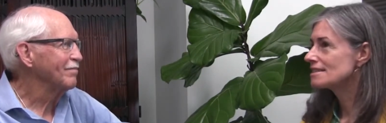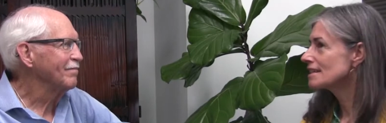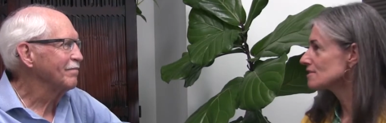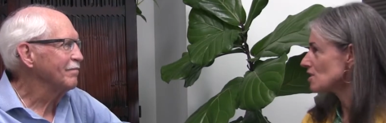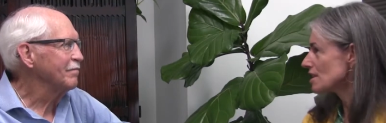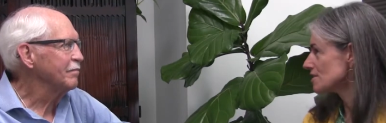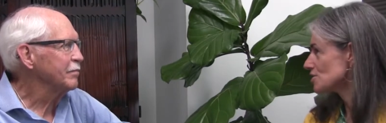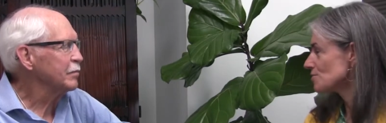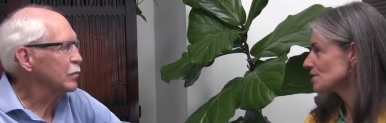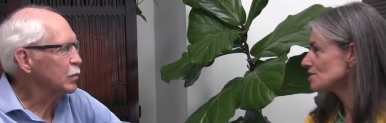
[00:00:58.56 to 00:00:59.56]
Speaker 1: To get
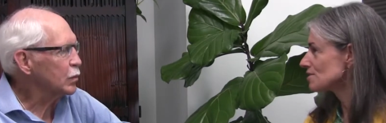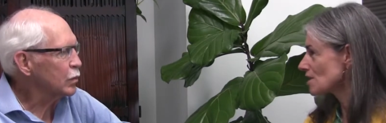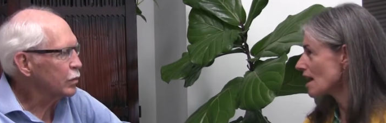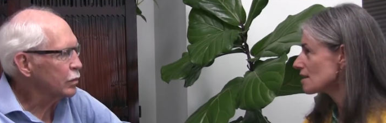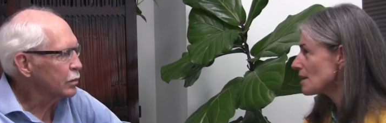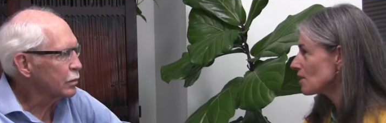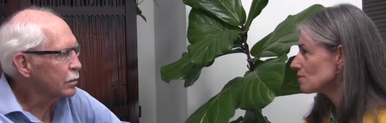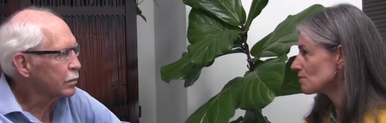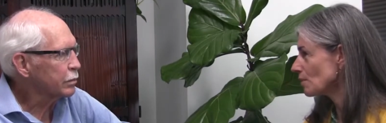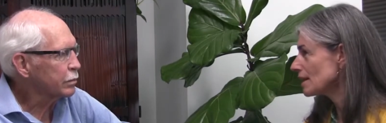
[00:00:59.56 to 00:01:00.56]
started, should we just talk
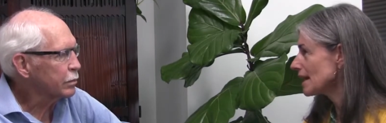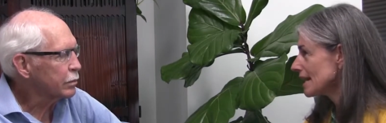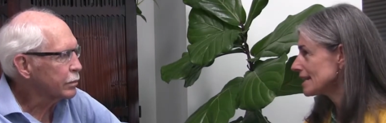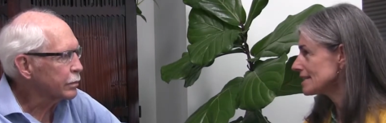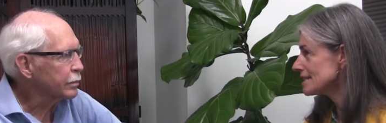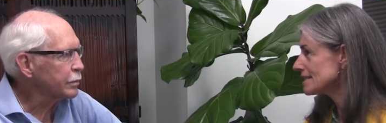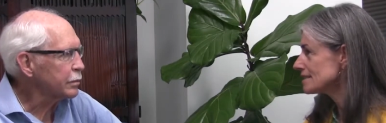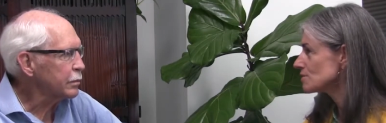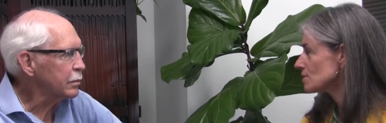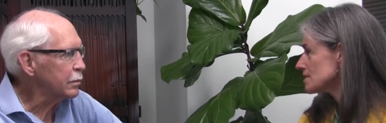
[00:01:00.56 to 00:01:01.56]
about what ADD
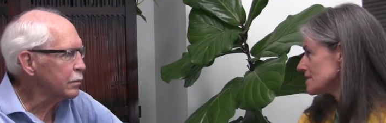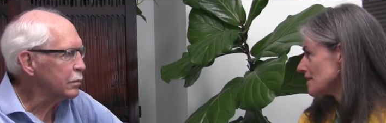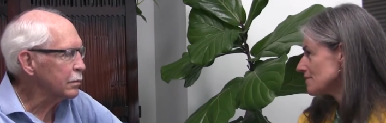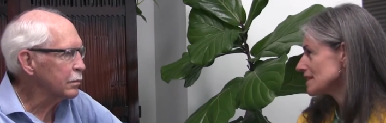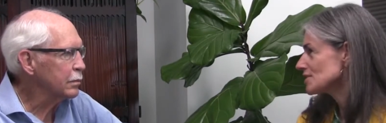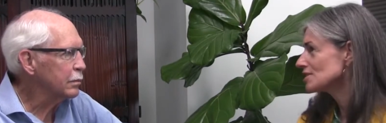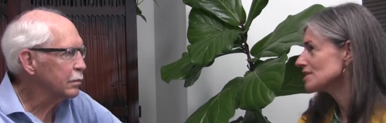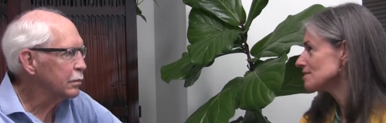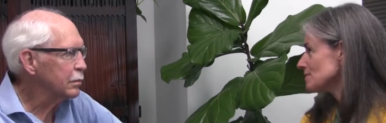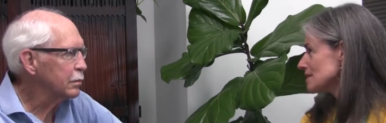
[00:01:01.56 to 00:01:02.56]
is, what's the
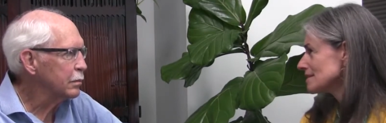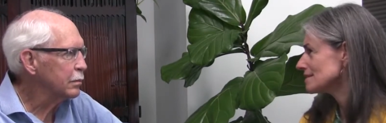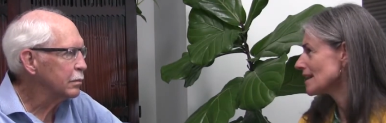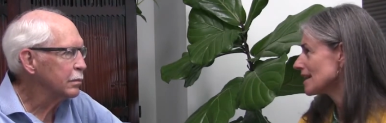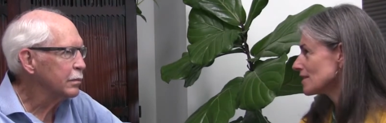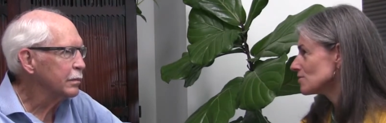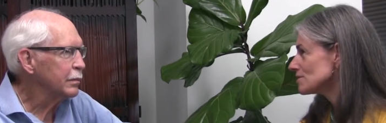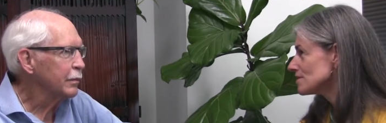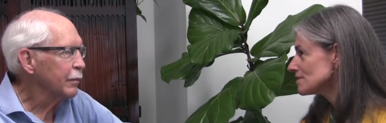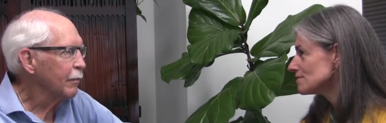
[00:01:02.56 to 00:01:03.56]
definition, what's the
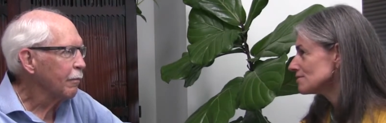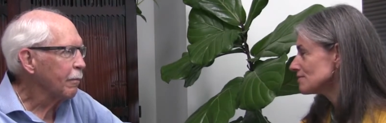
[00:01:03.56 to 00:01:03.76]
diagnosis of